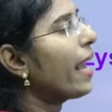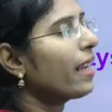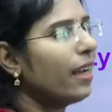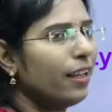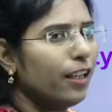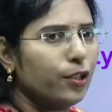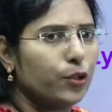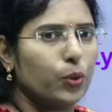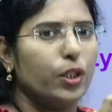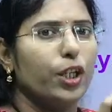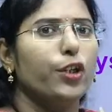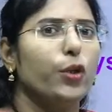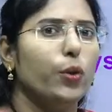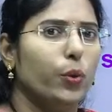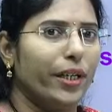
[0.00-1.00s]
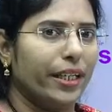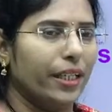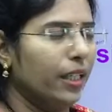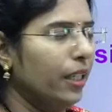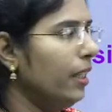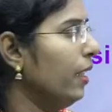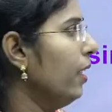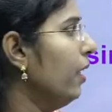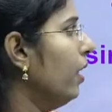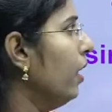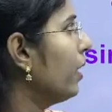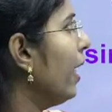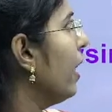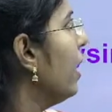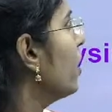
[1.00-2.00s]
color to the urine.
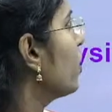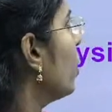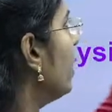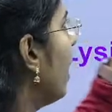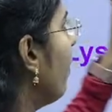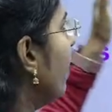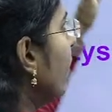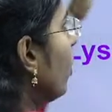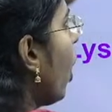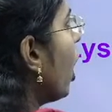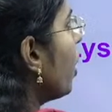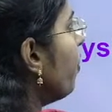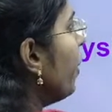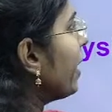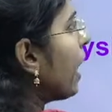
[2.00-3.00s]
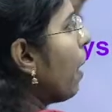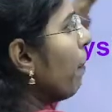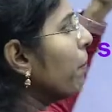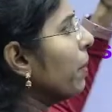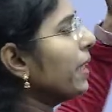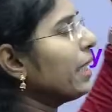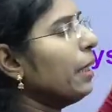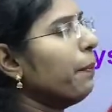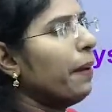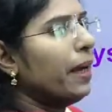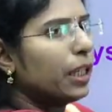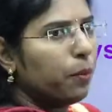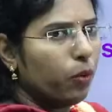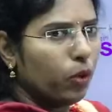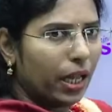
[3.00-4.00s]
Okay. So, they will not be completely
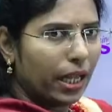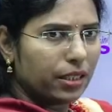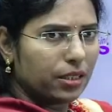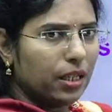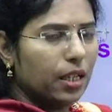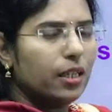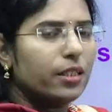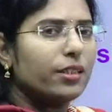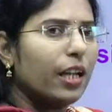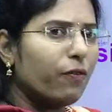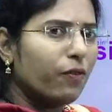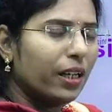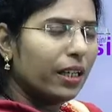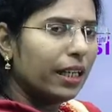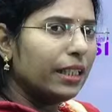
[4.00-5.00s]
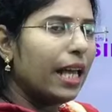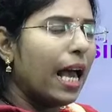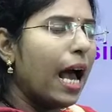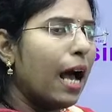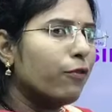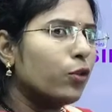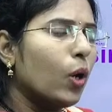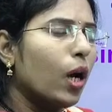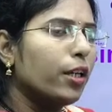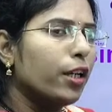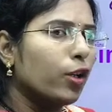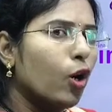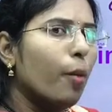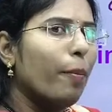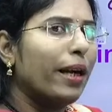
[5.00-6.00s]
metabolized. Definitely they have to undergo
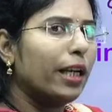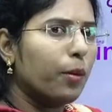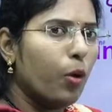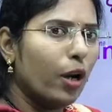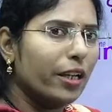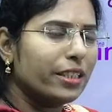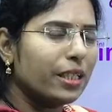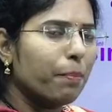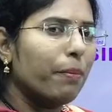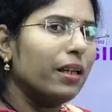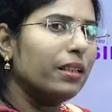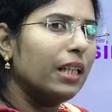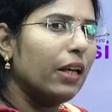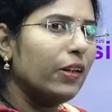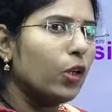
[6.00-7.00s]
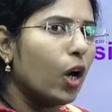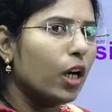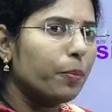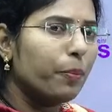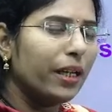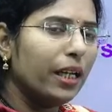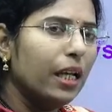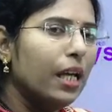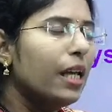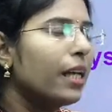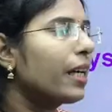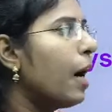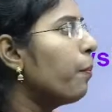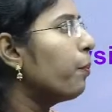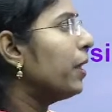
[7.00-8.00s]
metabolism, but they will not be
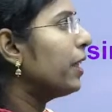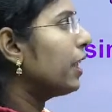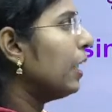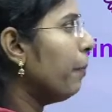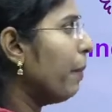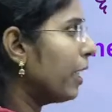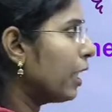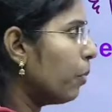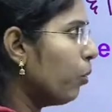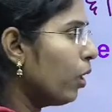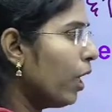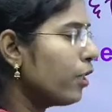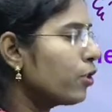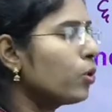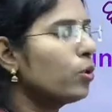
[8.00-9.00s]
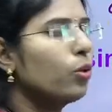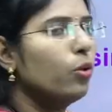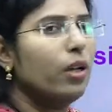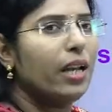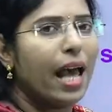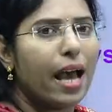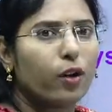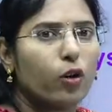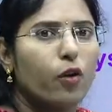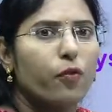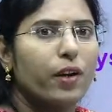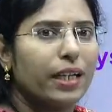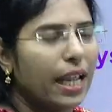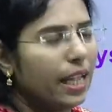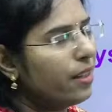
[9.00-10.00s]
completely metabolized due to lack of an
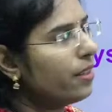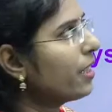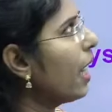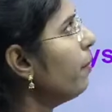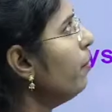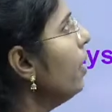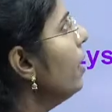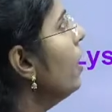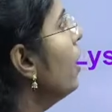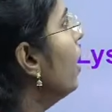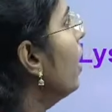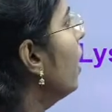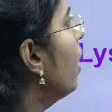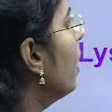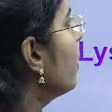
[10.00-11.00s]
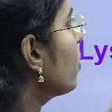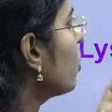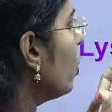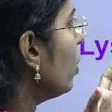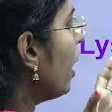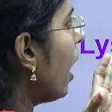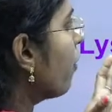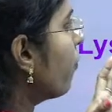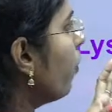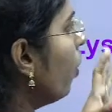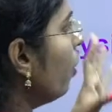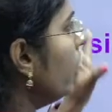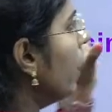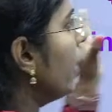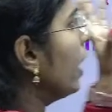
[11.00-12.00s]
enzyme. So, therefore,
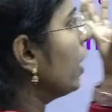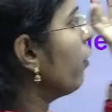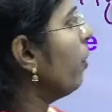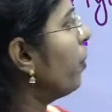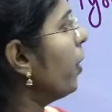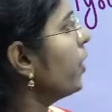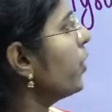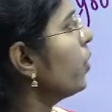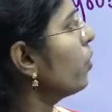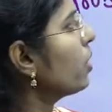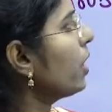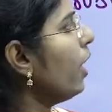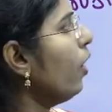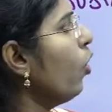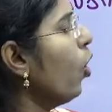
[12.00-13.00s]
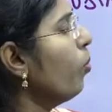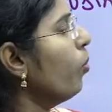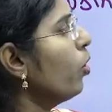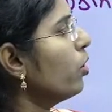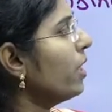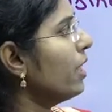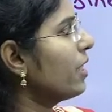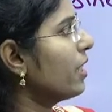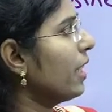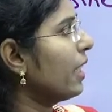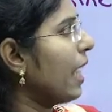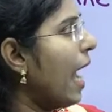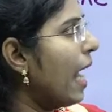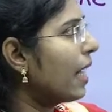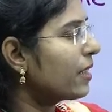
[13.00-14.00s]
it will produce a homogenetic
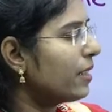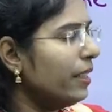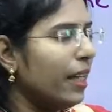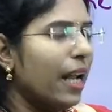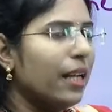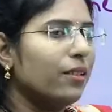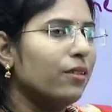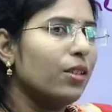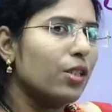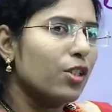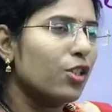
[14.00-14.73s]
acid, and this is